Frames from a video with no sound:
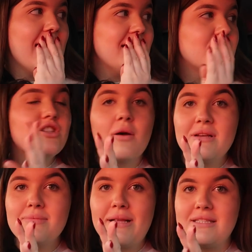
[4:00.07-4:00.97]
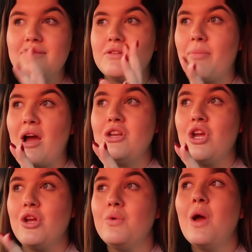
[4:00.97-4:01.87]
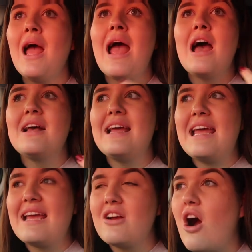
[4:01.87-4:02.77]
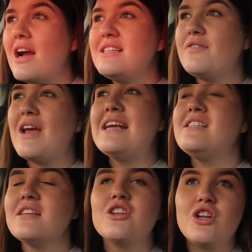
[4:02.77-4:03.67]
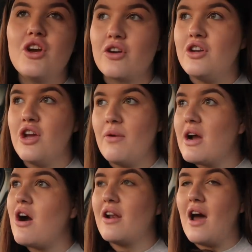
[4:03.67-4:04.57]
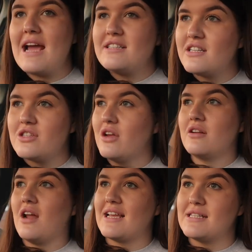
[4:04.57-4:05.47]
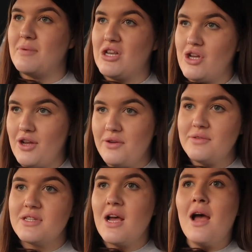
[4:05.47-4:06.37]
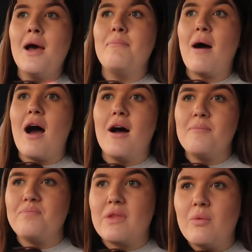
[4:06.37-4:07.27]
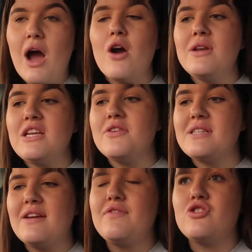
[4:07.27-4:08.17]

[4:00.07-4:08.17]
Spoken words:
is so expensive to buy new. It doesn't look new, I can't lie. It does look like it's been used, but we're only using it for